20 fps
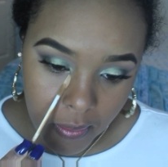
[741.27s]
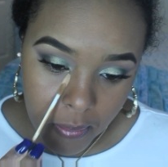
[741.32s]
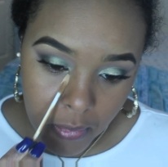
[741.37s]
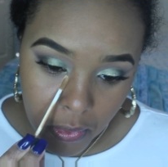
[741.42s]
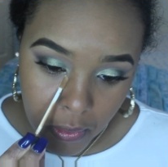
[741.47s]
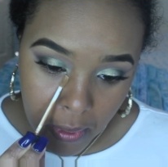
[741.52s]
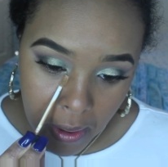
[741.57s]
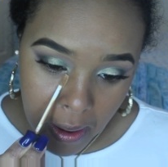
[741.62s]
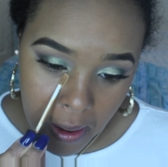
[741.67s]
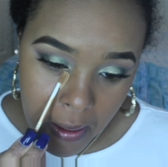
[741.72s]

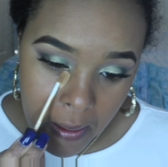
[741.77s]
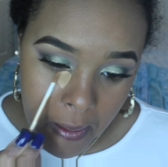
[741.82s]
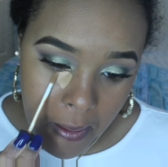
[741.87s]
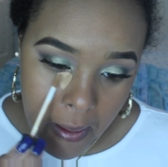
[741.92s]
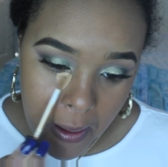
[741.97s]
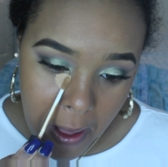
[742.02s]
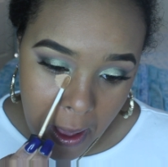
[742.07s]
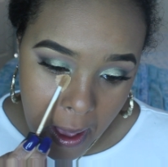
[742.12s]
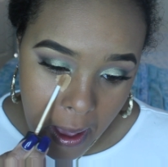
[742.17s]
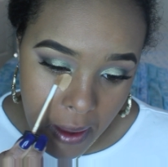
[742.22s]
But
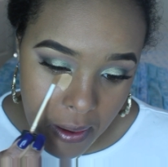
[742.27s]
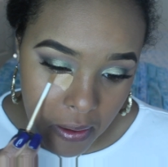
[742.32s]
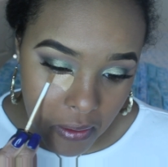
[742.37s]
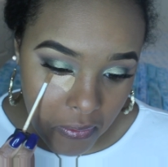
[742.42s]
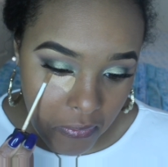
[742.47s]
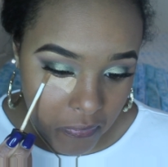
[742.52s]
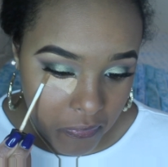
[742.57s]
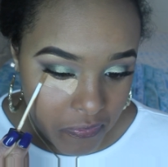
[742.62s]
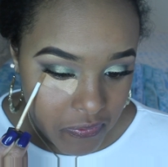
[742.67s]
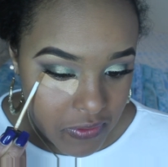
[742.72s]
I
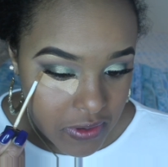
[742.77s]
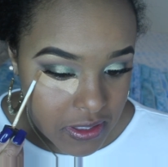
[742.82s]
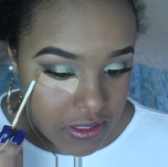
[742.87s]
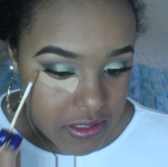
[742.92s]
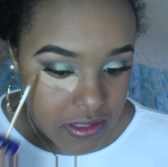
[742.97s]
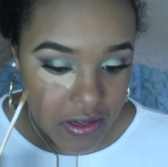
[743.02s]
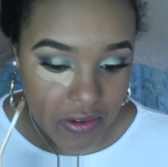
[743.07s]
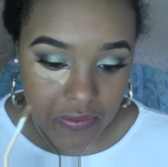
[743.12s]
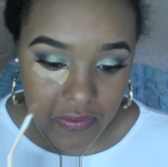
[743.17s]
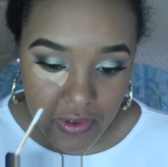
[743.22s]
don't fix
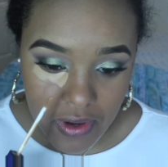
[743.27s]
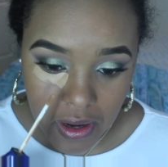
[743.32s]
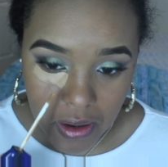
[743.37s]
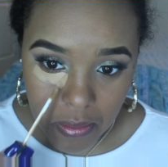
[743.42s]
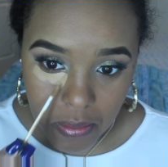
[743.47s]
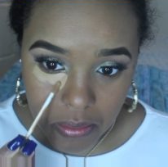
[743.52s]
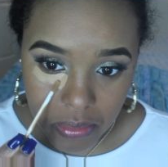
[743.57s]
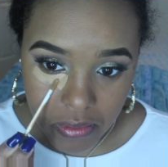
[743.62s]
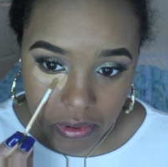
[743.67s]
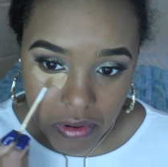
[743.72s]
it if it
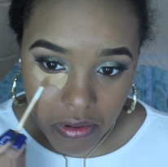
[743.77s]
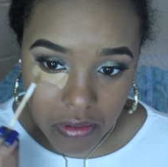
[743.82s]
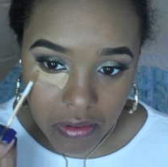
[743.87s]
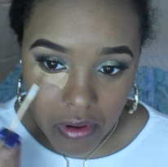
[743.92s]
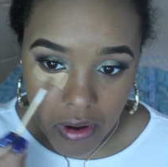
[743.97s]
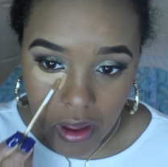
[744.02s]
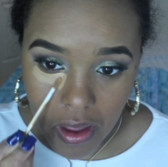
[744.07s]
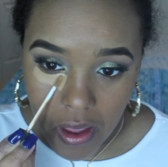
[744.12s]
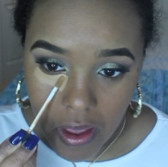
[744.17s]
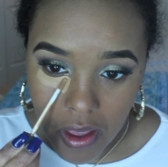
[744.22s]
ain't broke.
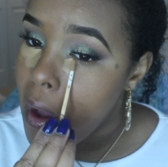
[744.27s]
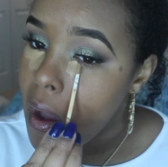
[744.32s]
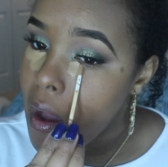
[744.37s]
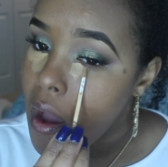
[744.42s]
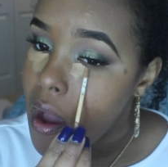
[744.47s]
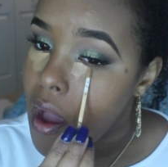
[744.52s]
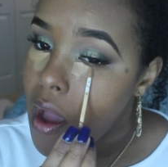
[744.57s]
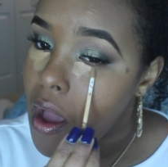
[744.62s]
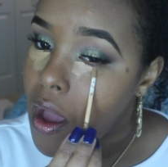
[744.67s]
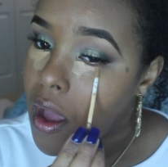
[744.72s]

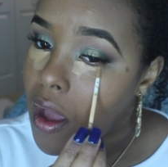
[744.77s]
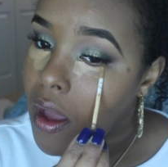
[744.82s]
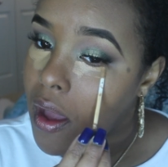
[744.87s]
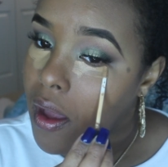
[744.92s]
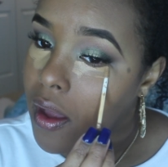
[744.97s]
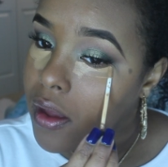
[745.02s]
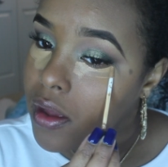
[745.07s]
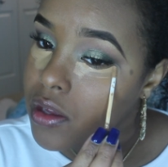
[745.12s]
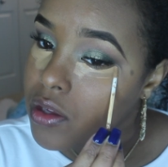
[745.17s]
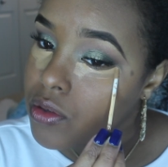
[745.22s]

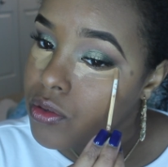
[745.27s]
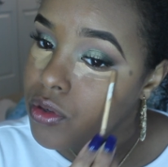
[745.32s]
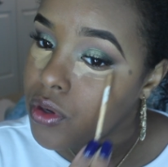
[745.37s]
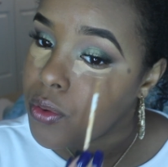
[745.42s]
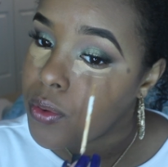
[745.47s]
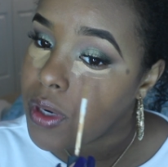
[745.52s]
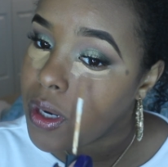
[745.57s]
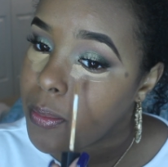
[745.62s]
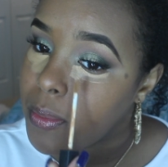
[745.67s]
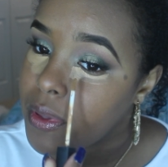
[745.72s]
You
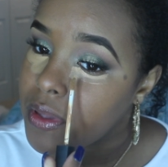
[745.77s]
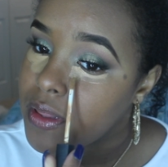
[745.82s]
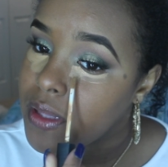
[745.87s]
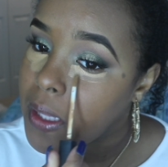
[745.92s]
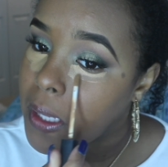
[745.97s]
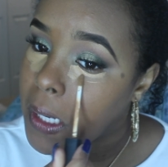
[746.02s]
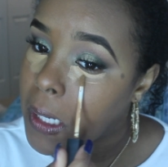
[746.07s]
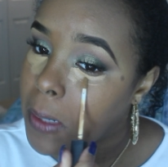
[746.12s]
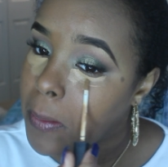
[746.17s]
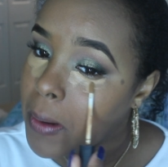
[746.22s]
know what I've been
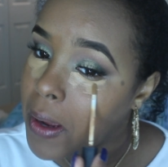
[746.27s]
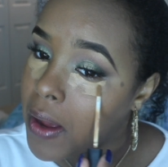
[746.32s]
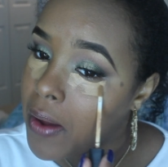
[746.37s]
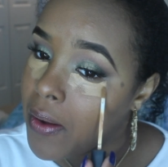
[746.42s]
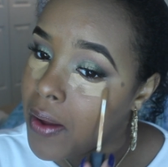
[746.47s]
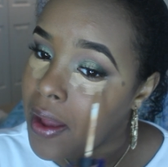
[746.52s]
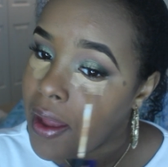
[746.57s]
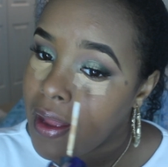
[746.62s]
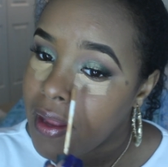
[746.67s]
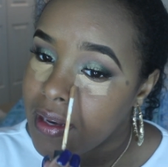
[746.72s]
thinking about?
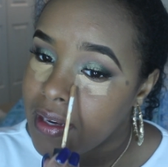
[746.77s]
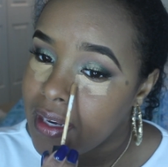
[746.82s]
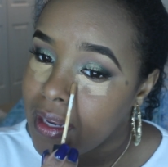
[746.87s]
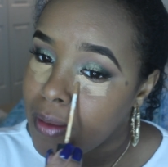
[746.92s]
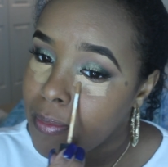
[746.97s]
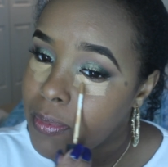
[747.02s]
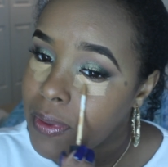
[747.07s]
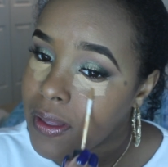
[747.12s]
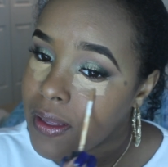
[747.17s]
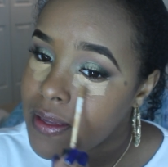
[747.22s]

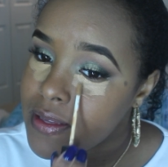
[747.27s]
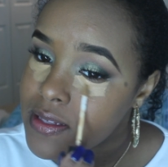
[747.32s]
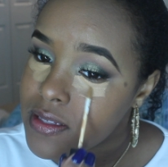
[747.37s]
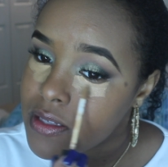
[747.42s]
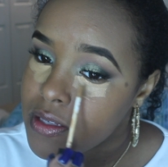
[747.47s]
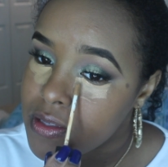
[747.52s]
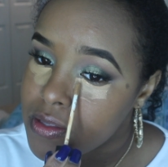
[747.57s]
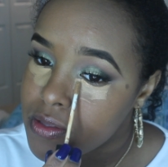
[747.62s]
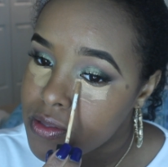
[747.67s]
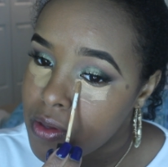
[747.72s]
That
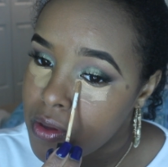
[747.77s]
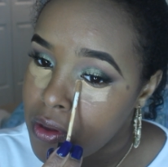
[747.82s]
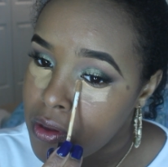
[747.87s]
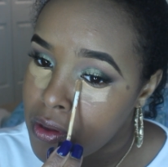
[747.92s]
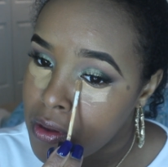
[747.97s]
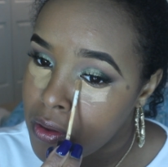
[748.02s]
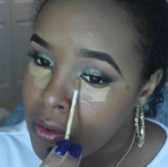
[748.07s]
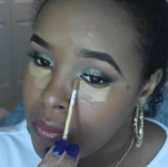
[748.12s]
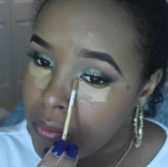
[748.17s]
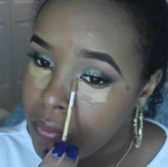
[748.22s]
Beyonce
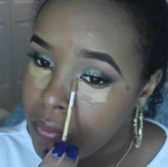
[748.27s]
song.